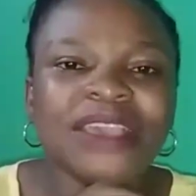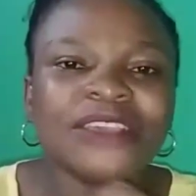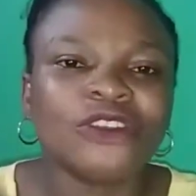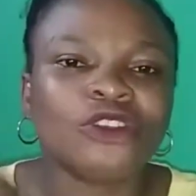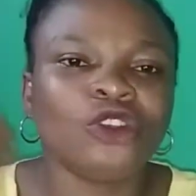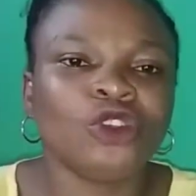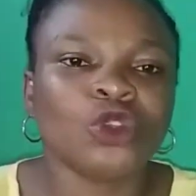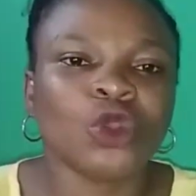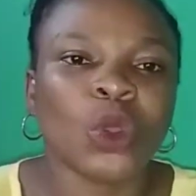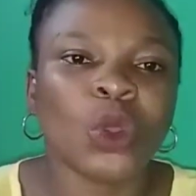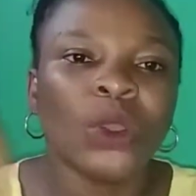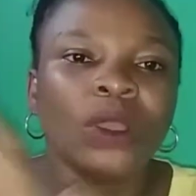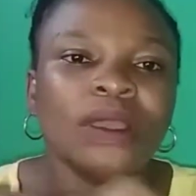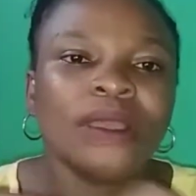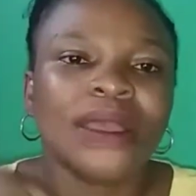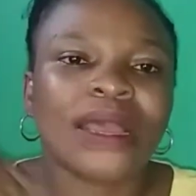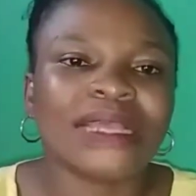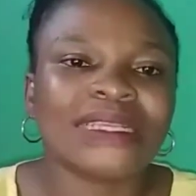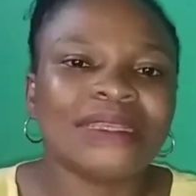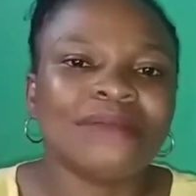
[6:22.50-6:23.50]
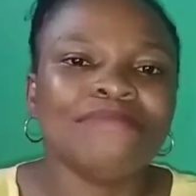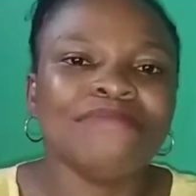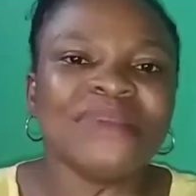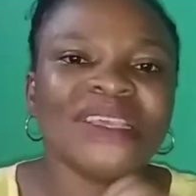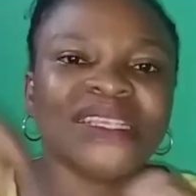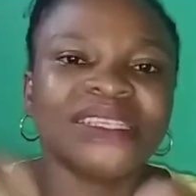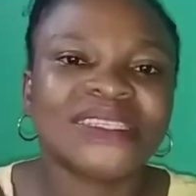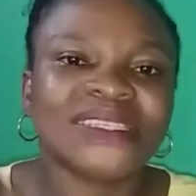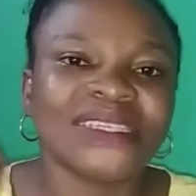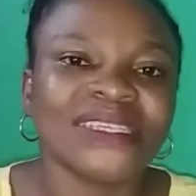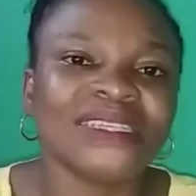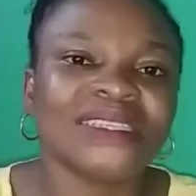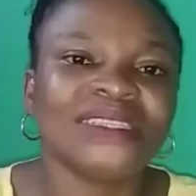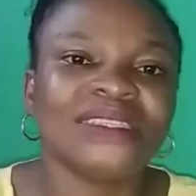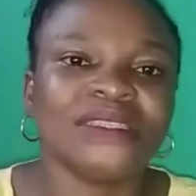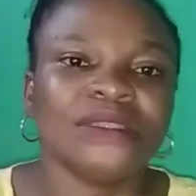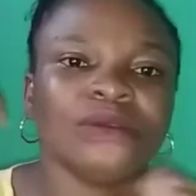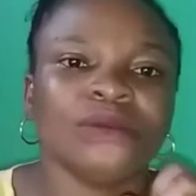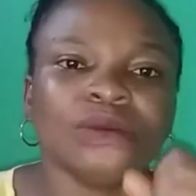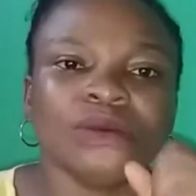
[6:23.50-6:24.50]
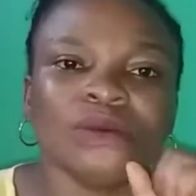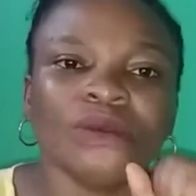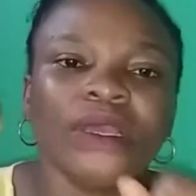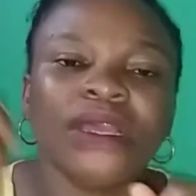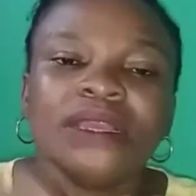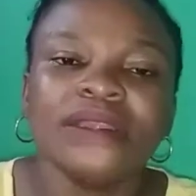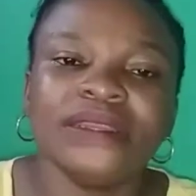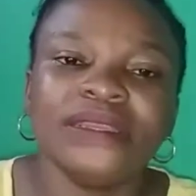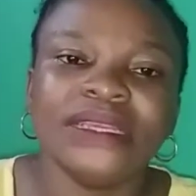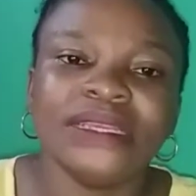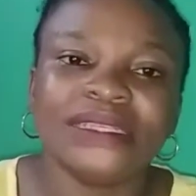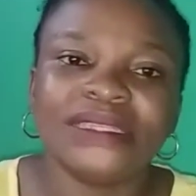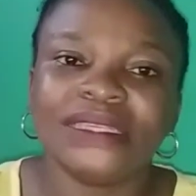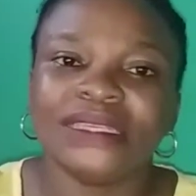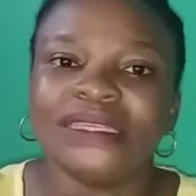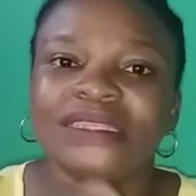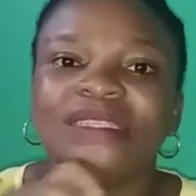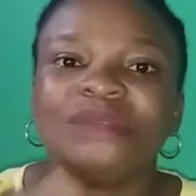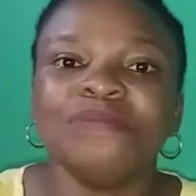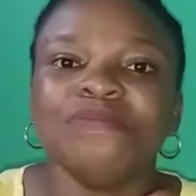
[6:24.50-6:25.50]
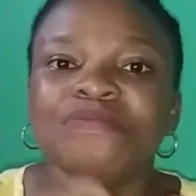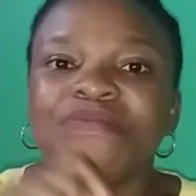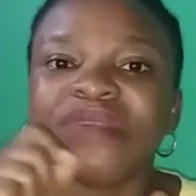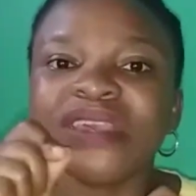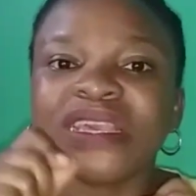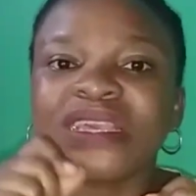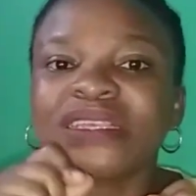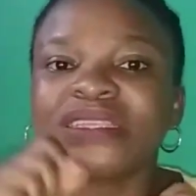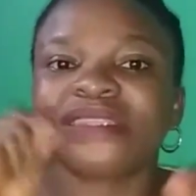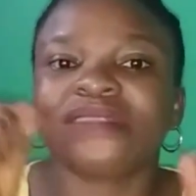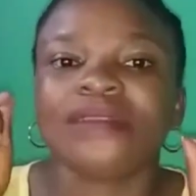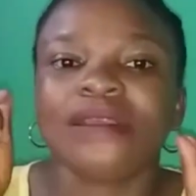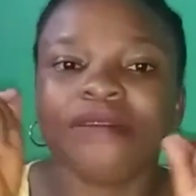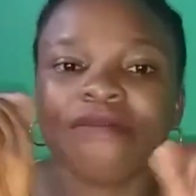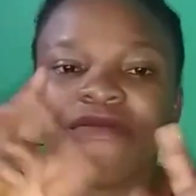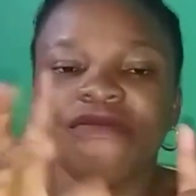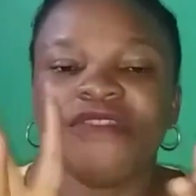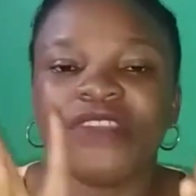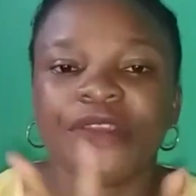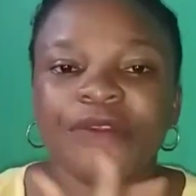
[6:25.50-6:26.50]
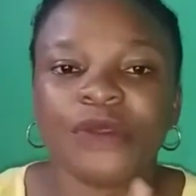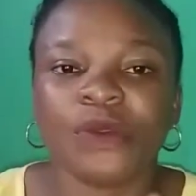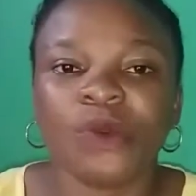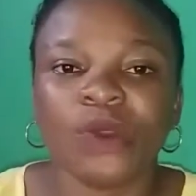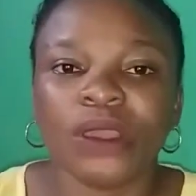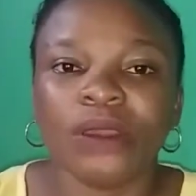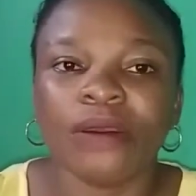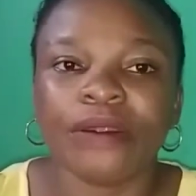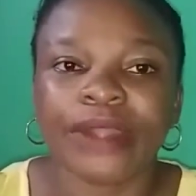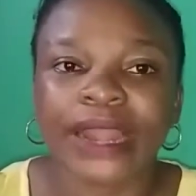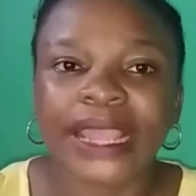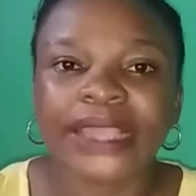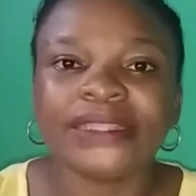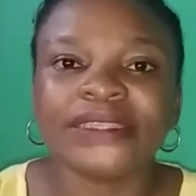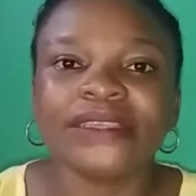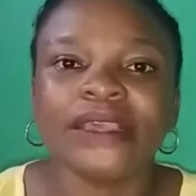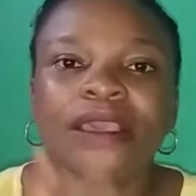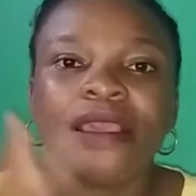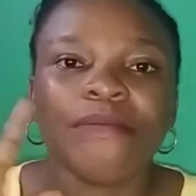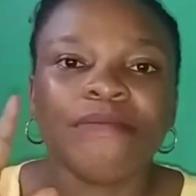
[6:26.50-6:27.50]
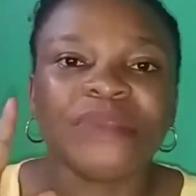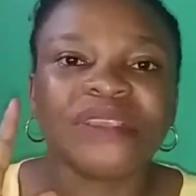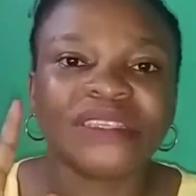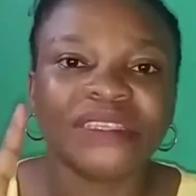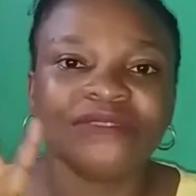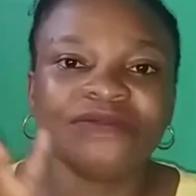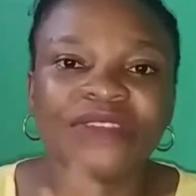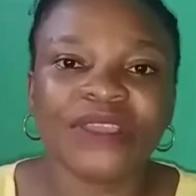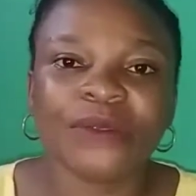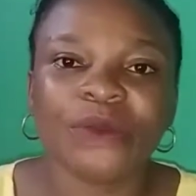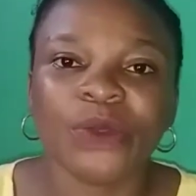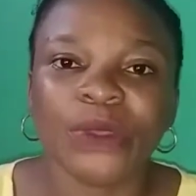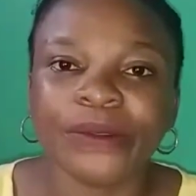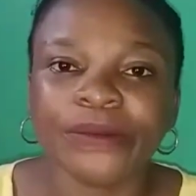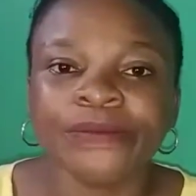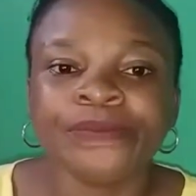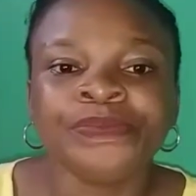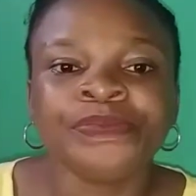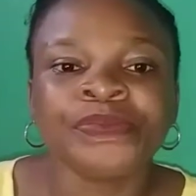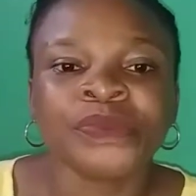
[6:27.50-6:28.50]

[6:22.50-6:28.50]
sure as a mix it till it mixed very well, right? Mix it very well.